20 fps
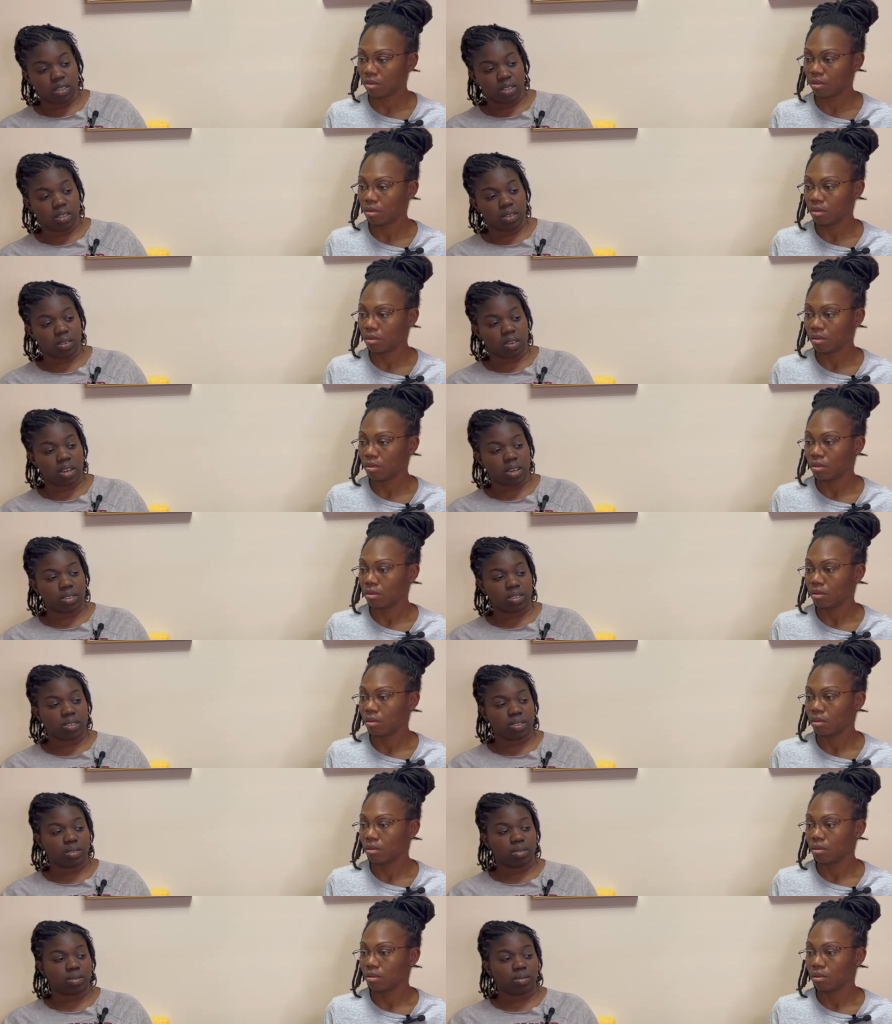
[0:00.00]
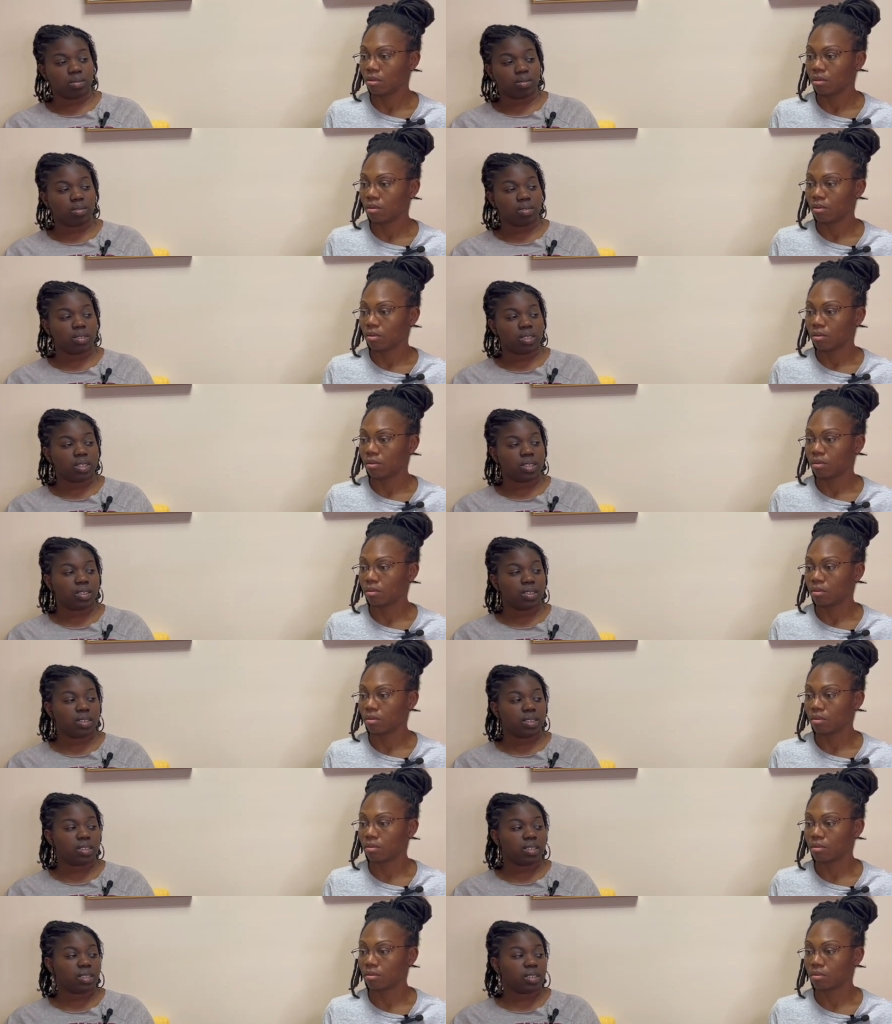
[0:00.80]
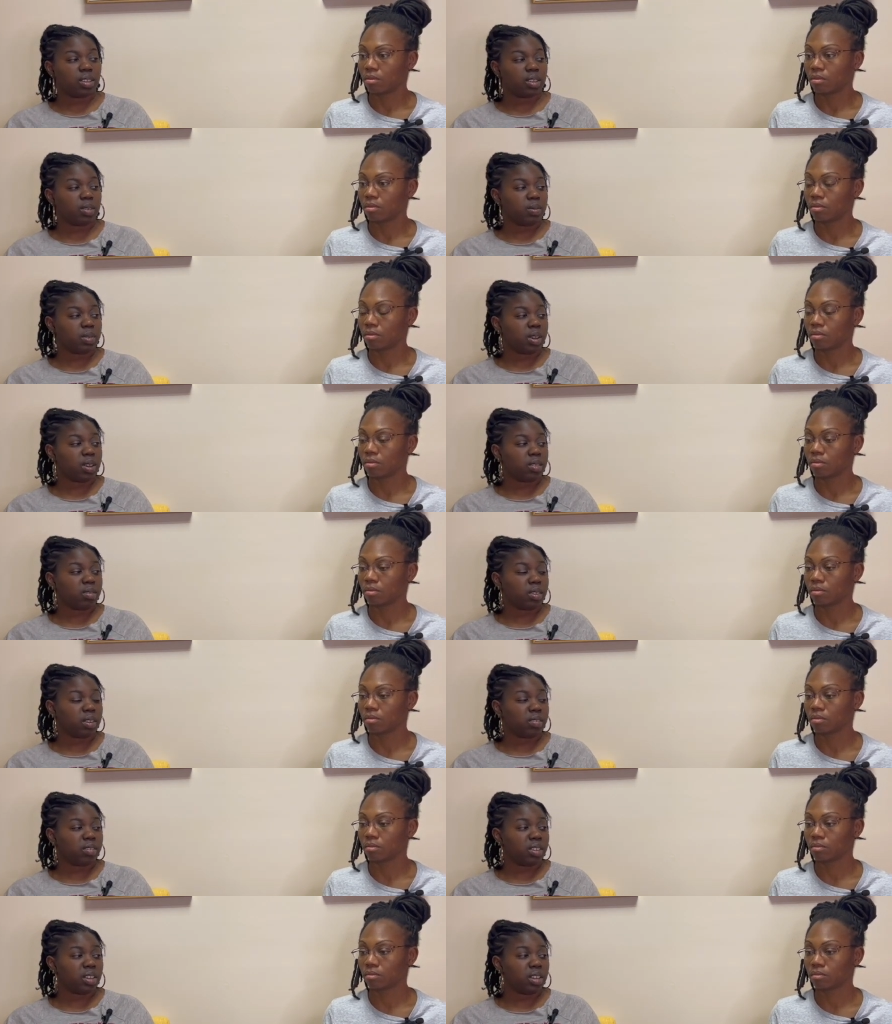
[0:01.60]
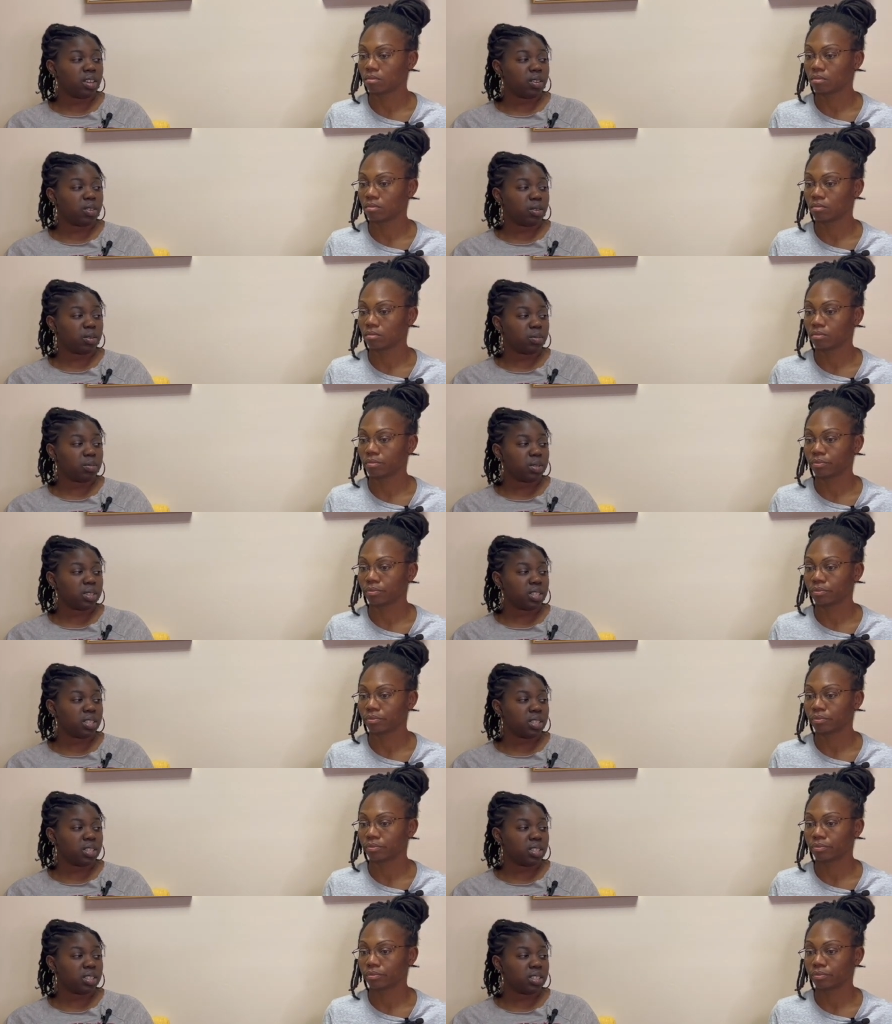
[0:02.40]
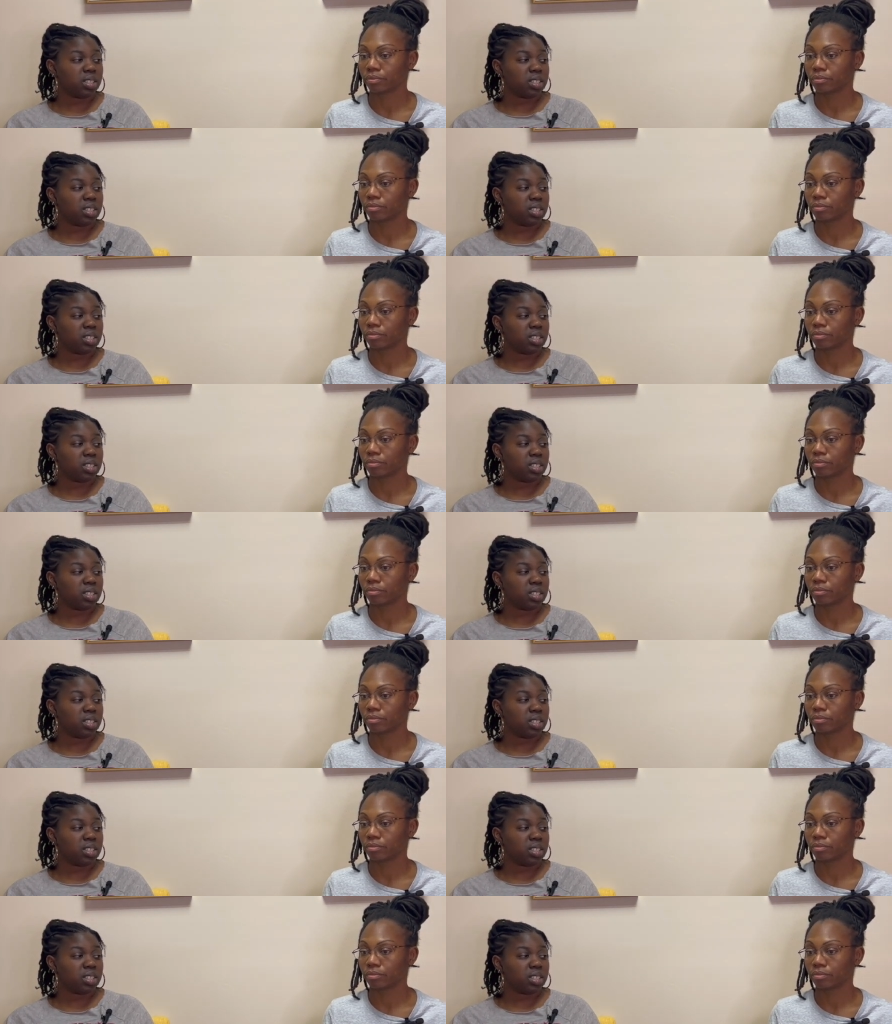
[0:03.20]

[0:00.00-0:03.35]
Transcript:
Speaker 1: So how soon does yours come off after getting home? Is it